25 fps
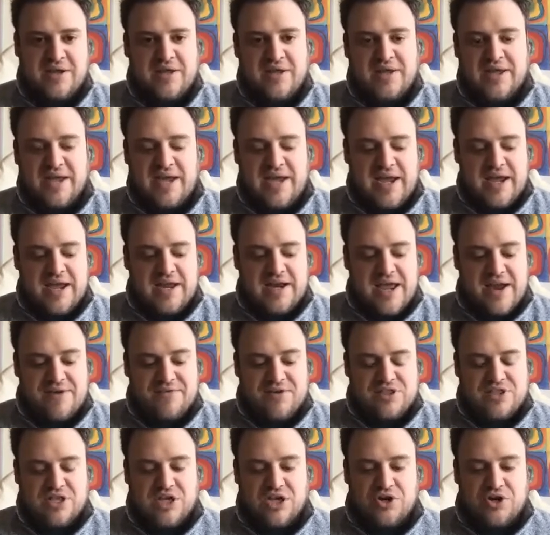And
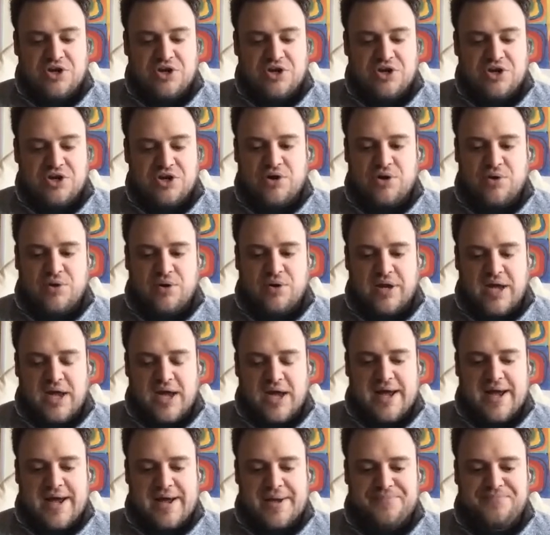everything you do,
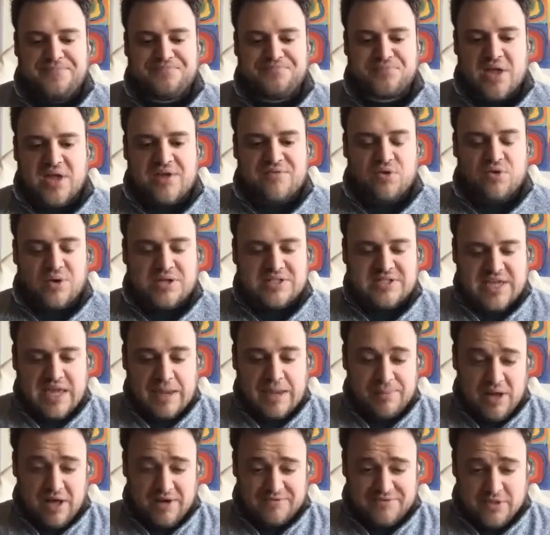everyone wants to keep
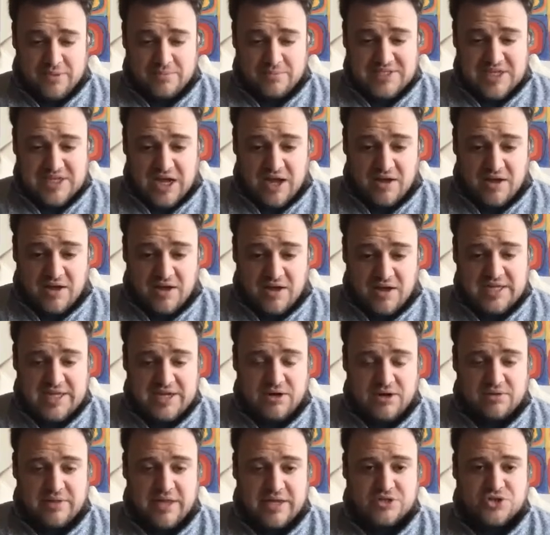it all for themselves and they
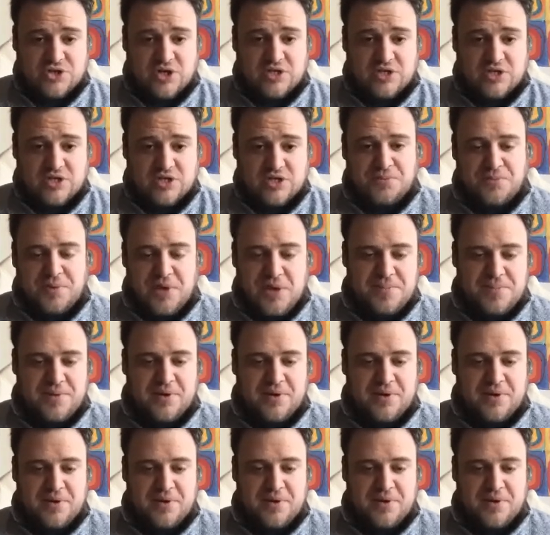don't like trust other
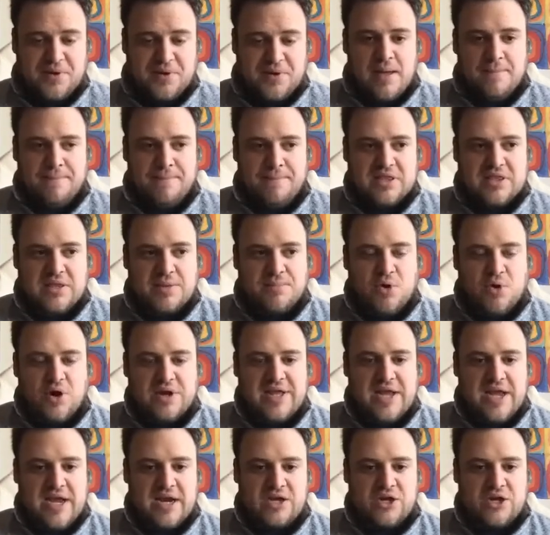people. But the more
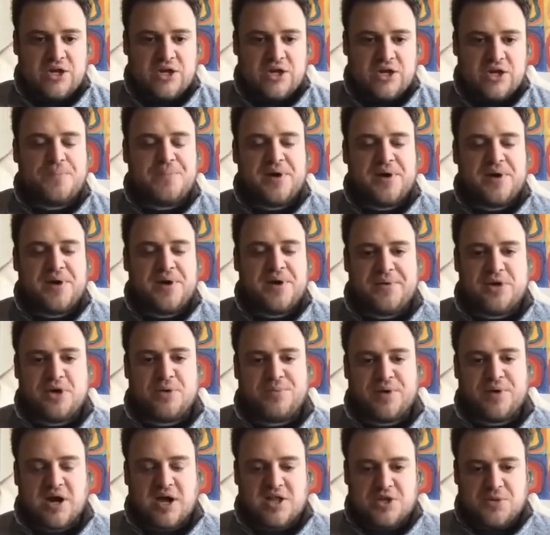that you open up and you
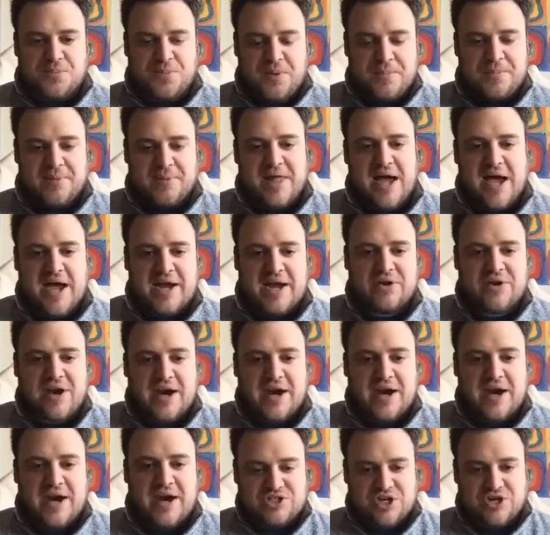bring other people on, you
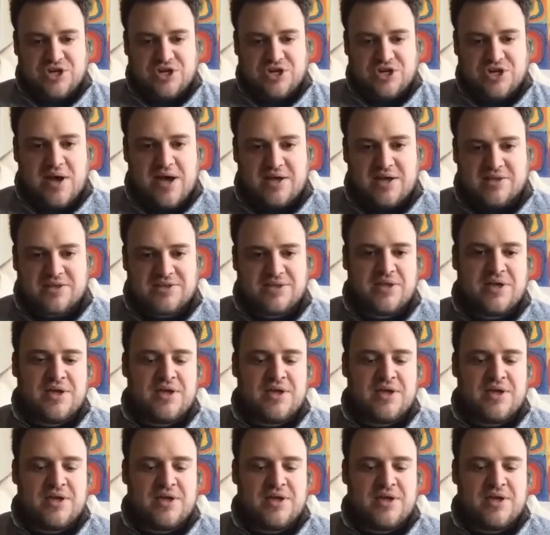kind of share the wealth.